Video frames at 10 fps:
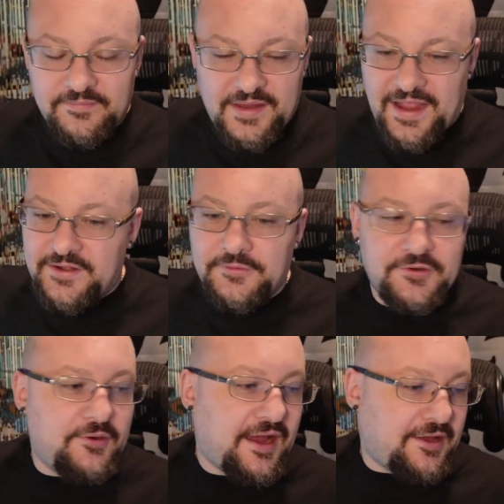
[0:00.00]
I don't
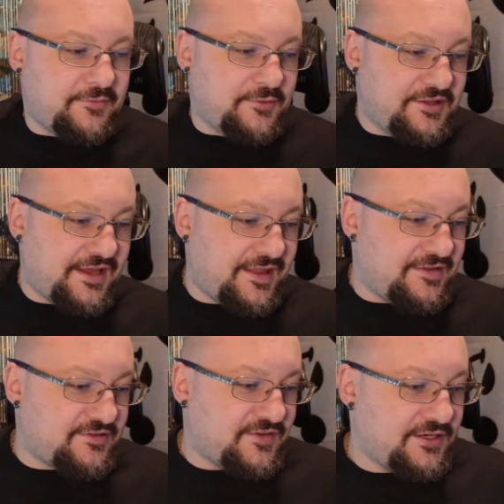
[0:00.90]
know how to really
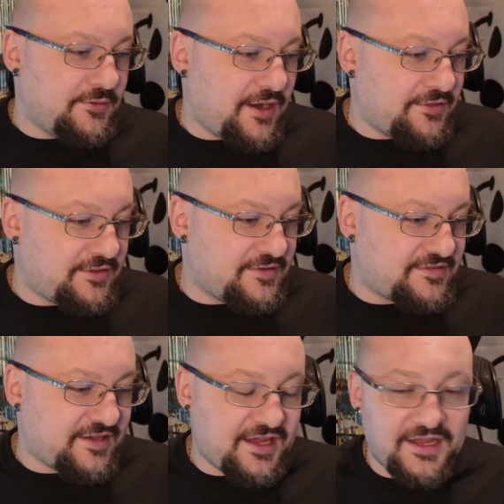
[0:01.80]
end this video other than
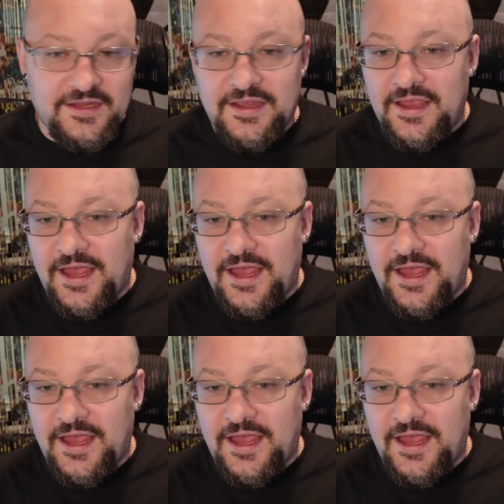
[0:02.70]
saying